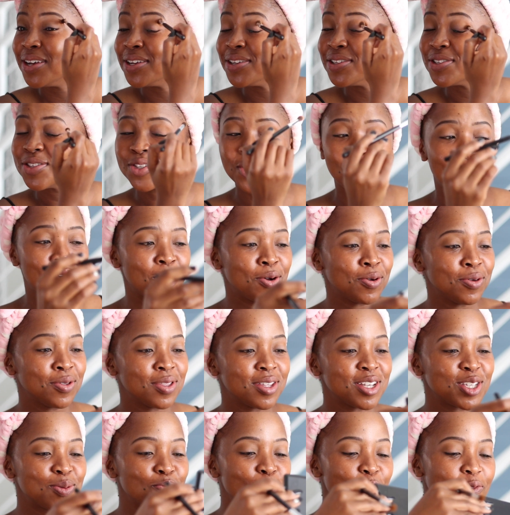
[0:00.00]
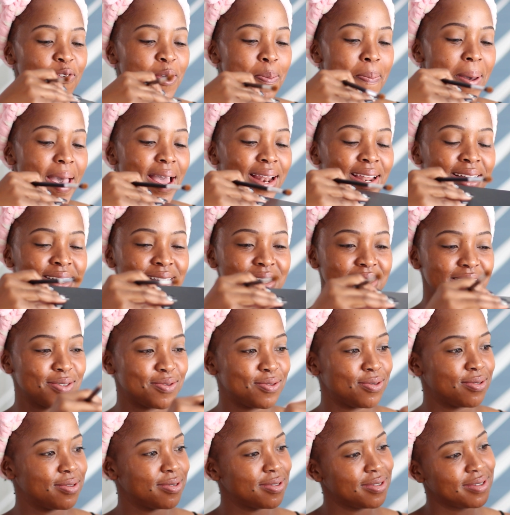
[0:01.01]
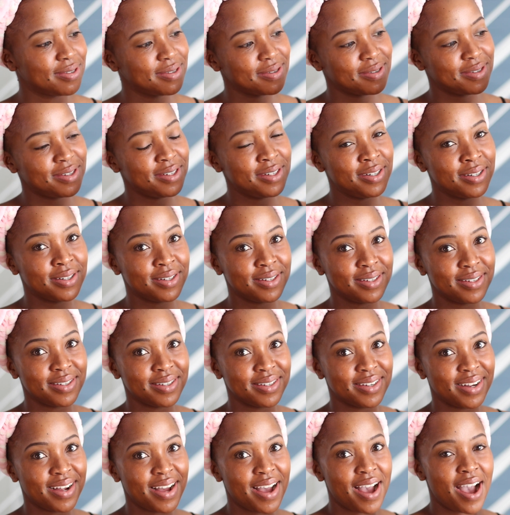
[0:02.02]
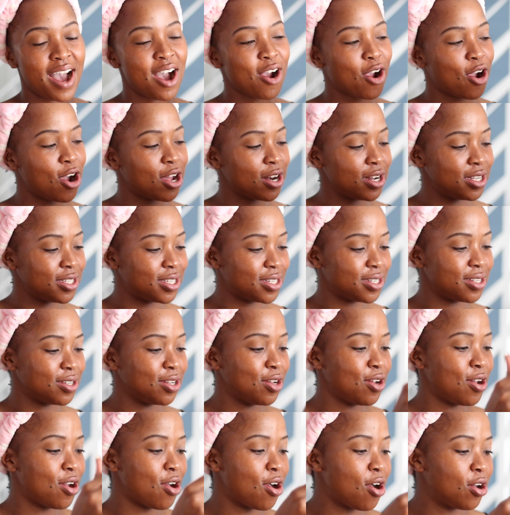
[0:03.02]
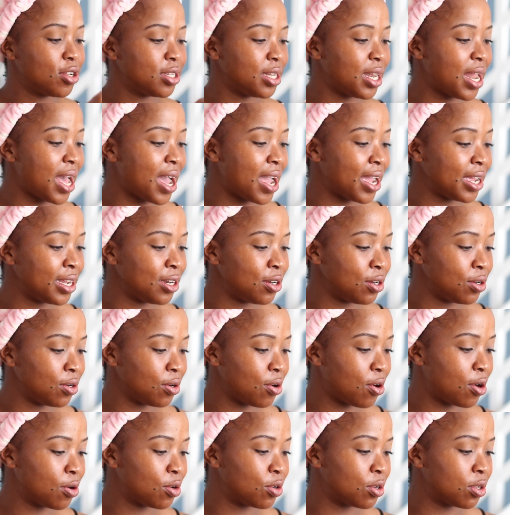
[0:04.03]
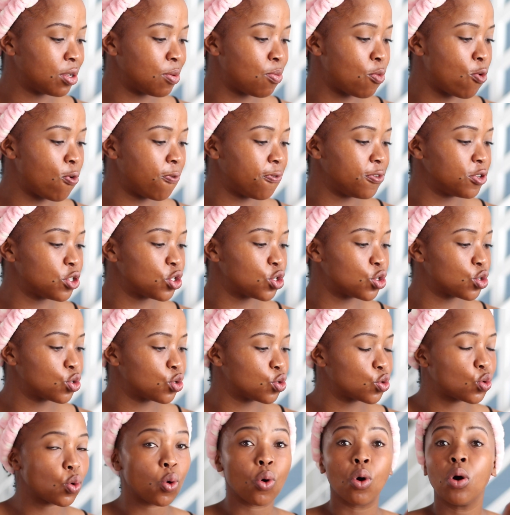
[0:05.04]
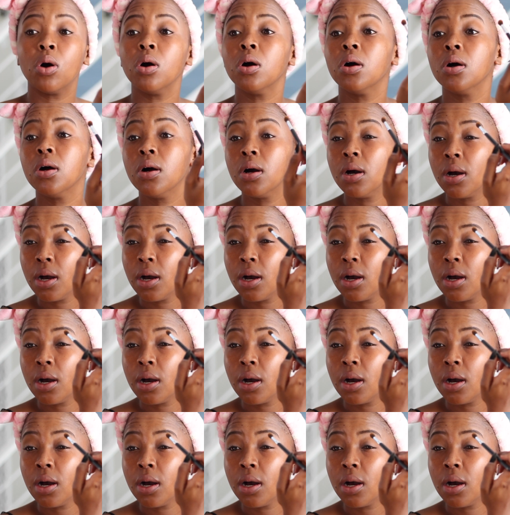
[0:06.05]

So this Morphe palette, I got it online on the Morphe store.